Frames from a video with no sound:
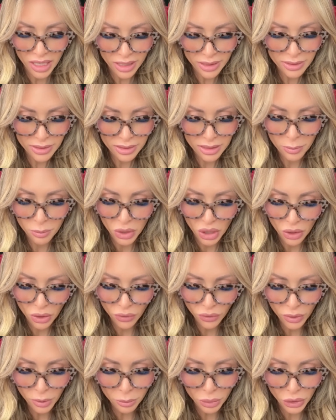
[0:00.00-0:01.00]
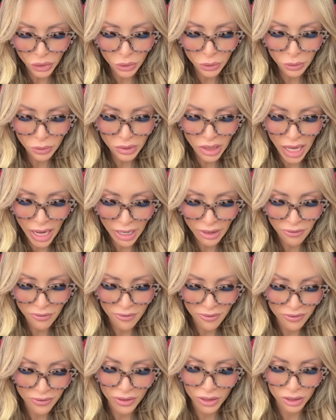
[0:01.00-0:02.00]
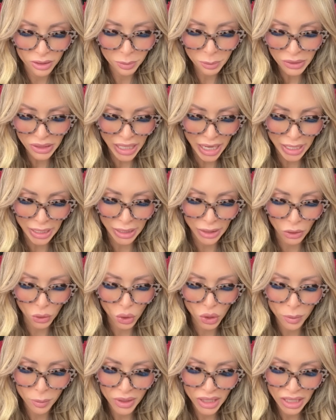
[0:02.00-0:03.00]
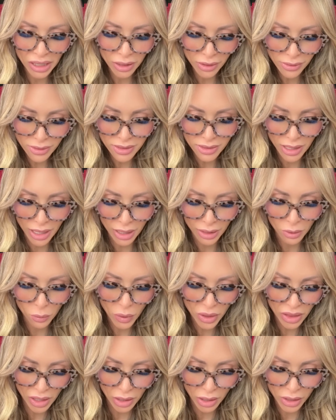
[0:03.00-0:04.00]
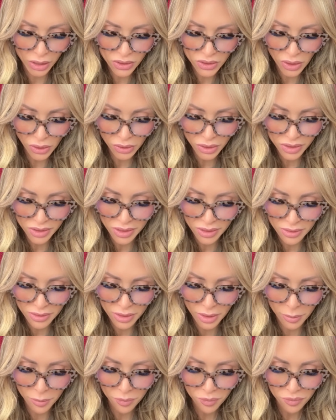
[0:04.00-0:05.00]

is the beautiful blue life-filled planet orbiting our sun within our solar system.